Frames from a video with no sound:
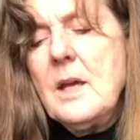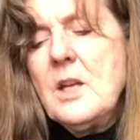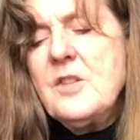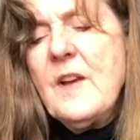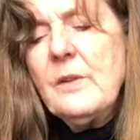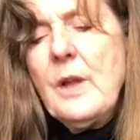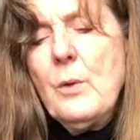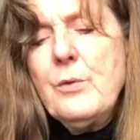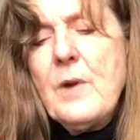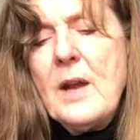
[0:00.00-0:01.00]
She felt no
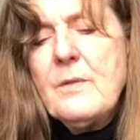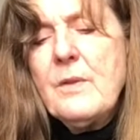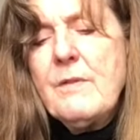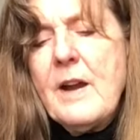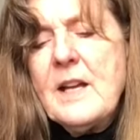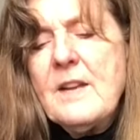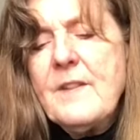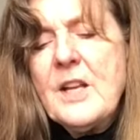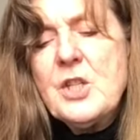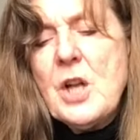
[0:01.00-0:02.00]
threat from the friendly
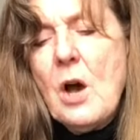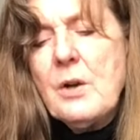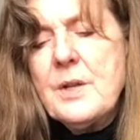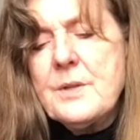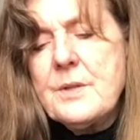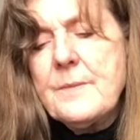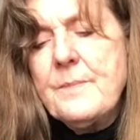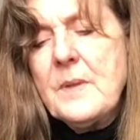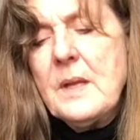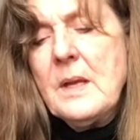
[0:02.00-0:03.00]
village darkness.
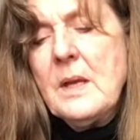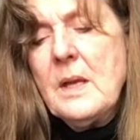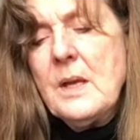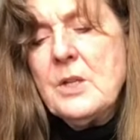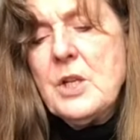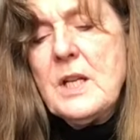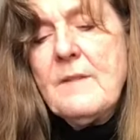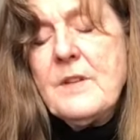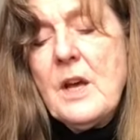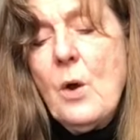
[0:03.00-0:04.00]
She had
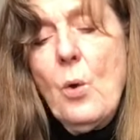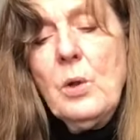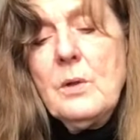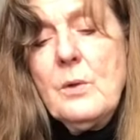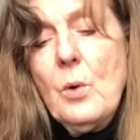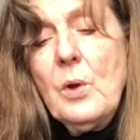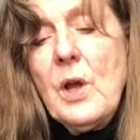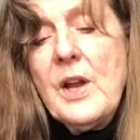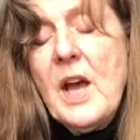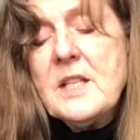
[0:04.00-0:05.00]
lived here all
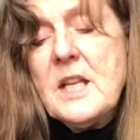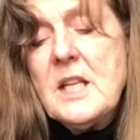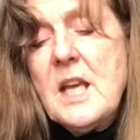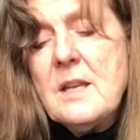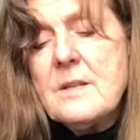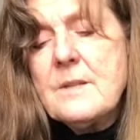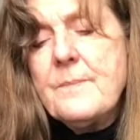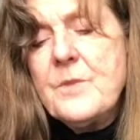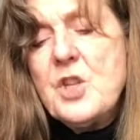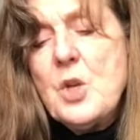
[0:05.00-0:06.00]
her 19 years.
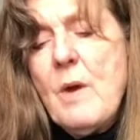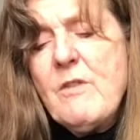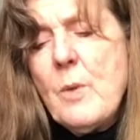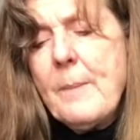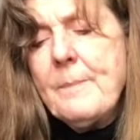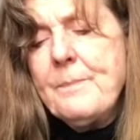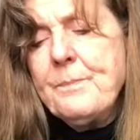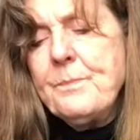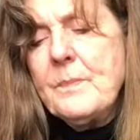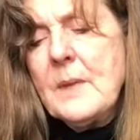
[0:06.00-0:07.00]
She knew everyone.
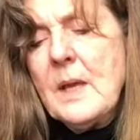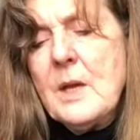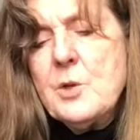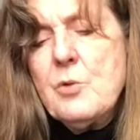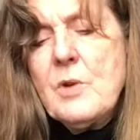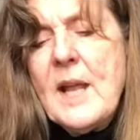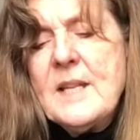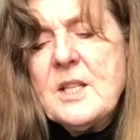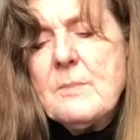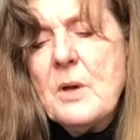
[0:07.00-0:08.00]
She was
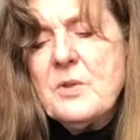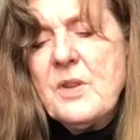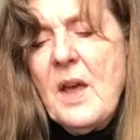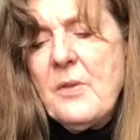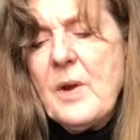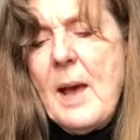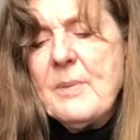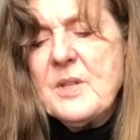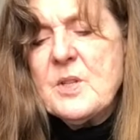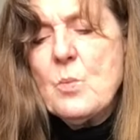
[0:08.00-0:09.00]
related to most of the other
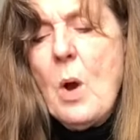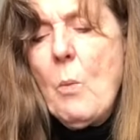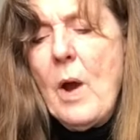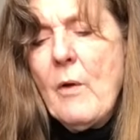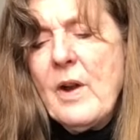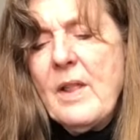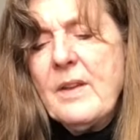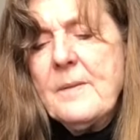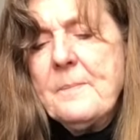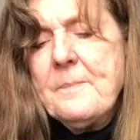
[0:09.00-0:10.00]
inhabitants in one way or
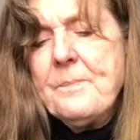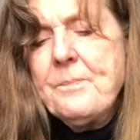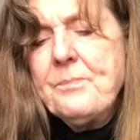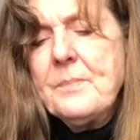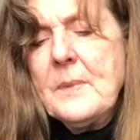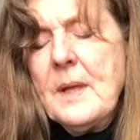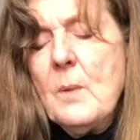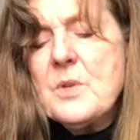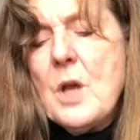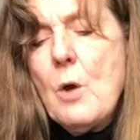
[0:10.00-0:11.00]
another.
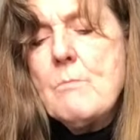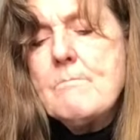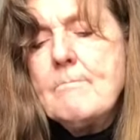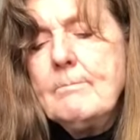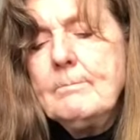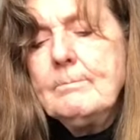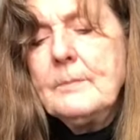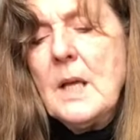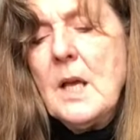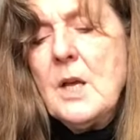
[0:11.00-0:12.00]
It was home.
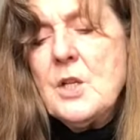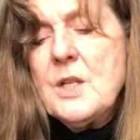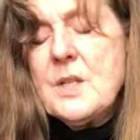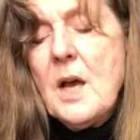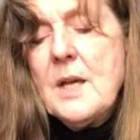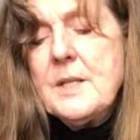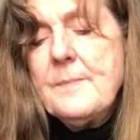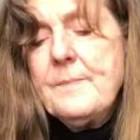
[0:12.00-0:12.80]
She sighed.